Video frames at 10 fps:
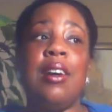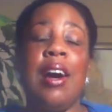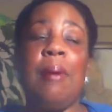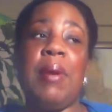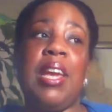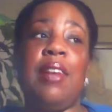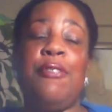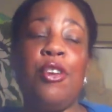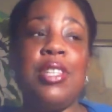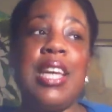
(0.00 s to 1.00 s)
I mean, if
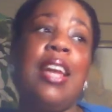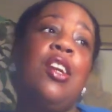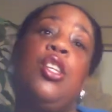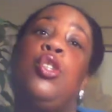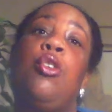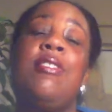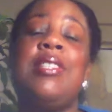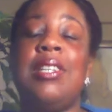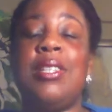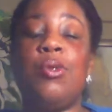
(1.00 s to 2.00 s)
you're dating a Taurus,
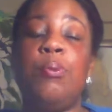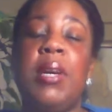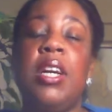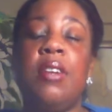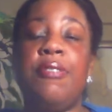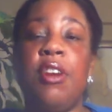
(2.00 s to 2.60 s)
and this would be good